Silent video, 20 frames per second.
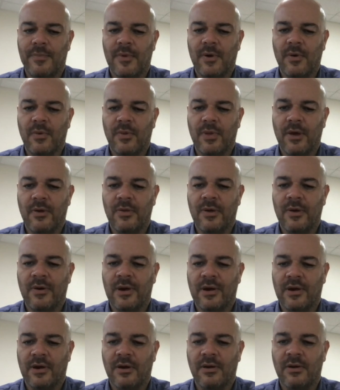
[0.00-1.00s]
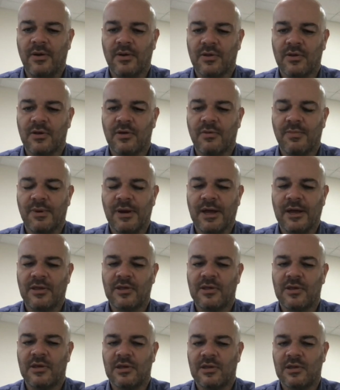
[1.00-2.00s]
although there are lots of
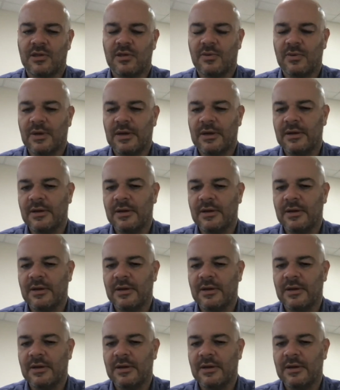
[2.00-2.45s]
complexities to it.